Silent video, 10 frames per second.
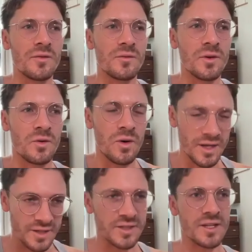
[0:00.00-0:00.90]

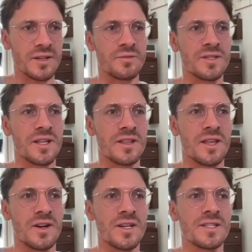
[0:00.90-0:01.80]
requested was that
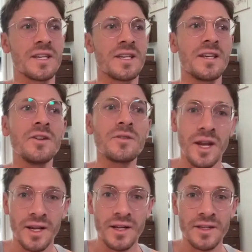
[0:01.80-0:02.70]
there is a
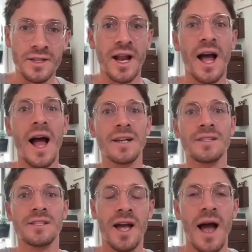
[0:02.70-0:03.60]
hearing that
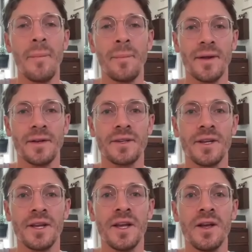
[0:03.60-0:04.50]
has to happen
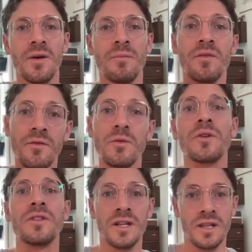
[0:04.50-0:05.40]

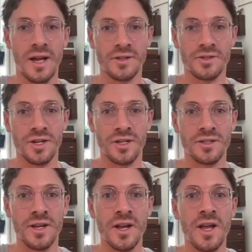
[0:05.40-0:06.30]
before the
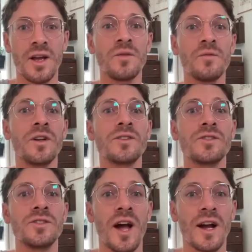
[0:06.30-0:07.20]
election, in which
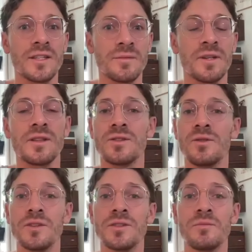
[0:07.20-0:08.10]
Jack Smith is
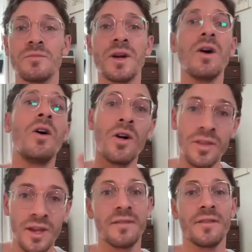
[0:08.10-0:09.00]
going to bring all
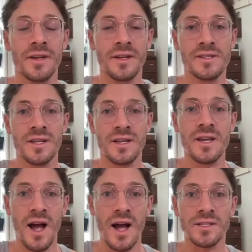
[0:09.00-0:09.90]
the evidence that
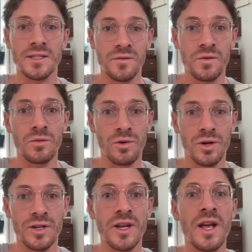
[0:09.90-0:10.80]
he has
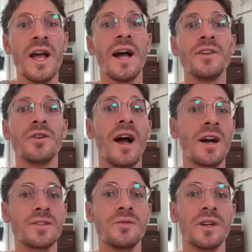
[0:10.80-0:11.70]
forward. And you're
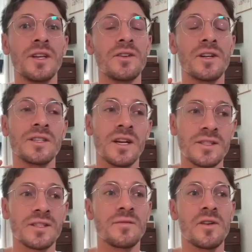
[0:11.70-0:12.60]
actually going to hear a
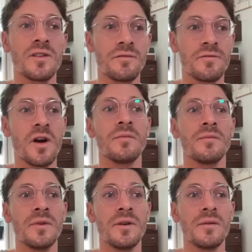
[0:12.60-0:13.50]
testimony
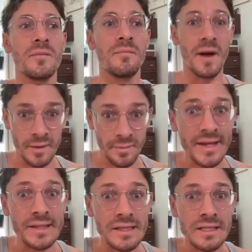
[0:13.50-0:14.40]
from Mike
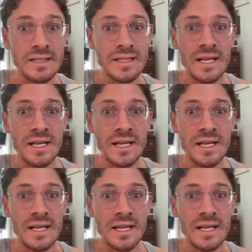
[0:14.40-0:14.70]
Pence,